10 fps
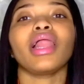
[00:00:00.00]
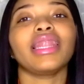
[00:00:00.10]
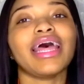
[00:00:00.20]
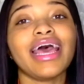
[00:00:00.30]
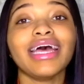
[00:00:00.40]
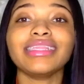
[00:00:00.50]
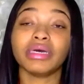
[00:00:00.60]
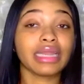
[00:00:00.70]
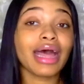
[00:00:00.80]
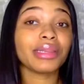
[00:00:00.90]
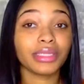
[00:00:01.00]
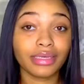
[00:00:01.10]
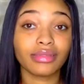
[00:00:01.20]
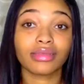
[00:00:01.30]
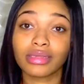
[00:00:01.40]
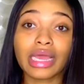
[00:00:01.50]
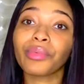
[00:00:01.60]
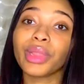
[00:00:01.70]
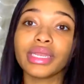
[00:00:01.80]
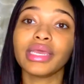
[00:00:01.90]
last but not least, because I
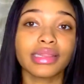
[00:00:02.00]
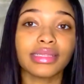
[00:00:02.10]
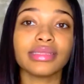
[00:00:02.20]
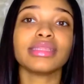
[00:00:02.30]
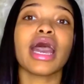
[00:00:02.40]
really need this.